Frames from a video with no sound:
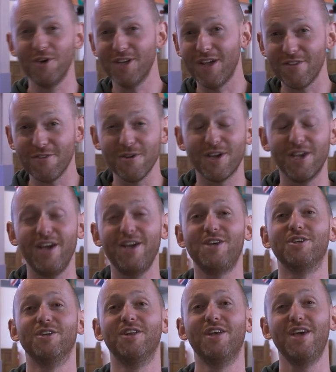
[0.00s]
another
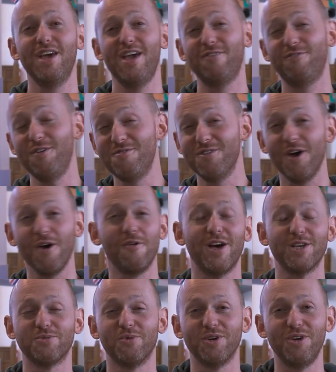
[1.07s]
occasion if you know
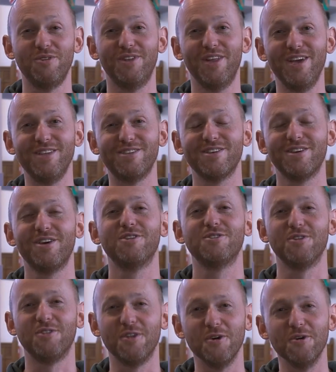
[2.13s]
that's what you need
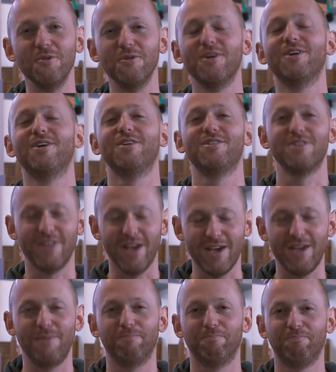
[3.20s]
to do
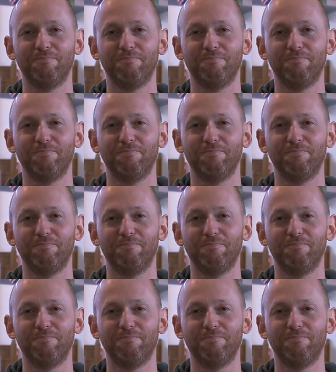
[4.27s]
today.